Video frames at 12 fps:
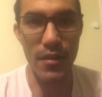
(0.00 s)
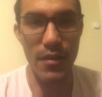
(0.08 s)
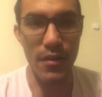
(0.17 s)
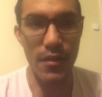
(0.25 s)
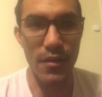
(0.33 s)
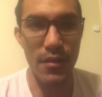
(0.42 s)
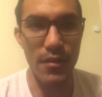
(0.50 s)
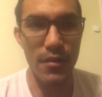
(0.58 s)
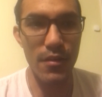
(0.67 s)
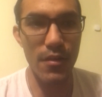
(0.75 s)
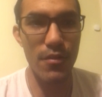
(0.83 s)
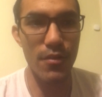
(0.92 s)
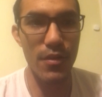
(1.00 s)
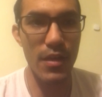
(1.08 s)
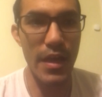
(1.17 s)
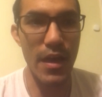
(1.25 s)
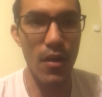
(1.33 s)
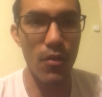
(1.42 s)
another
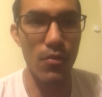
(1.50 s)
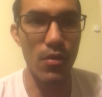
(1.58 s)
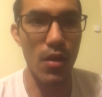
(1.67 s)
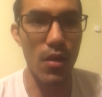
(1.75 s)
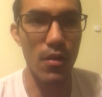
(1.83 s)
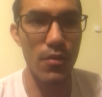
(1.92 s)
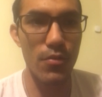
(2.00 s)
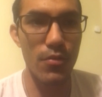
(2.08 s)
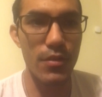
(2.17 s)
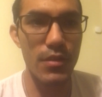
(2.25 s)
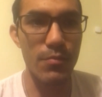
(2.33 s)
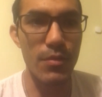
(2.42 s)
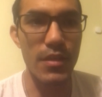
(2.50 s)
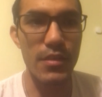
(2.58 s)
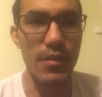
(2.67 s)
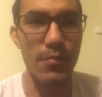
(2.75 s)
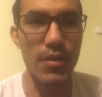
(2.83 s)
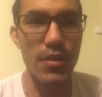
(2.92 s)
Gal Condor is because
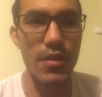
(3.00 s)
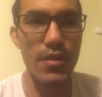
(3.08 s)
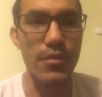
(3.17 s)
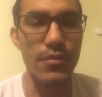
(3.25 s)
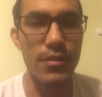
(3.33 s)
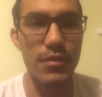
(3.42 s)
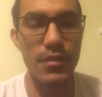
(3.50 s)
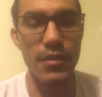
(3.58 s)
I'm gonna use